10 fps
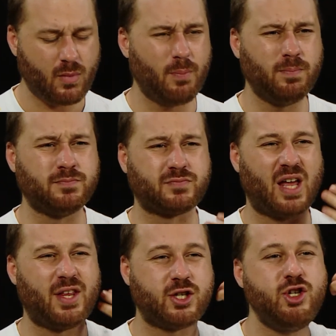
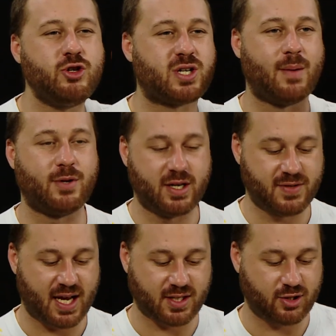And the cucumber gives
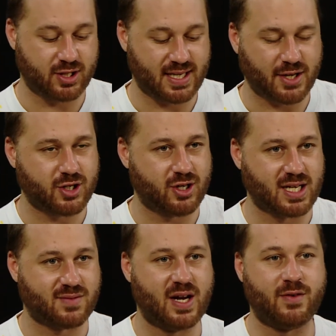actually such a nice
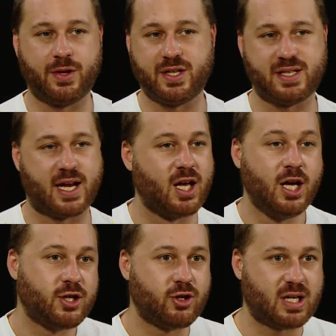flavor with the steak.
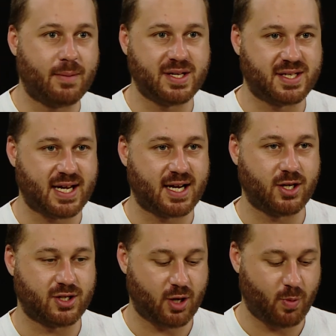Cucumber and steak go
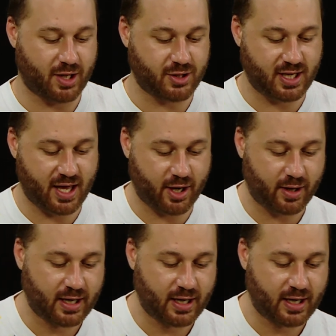so well together.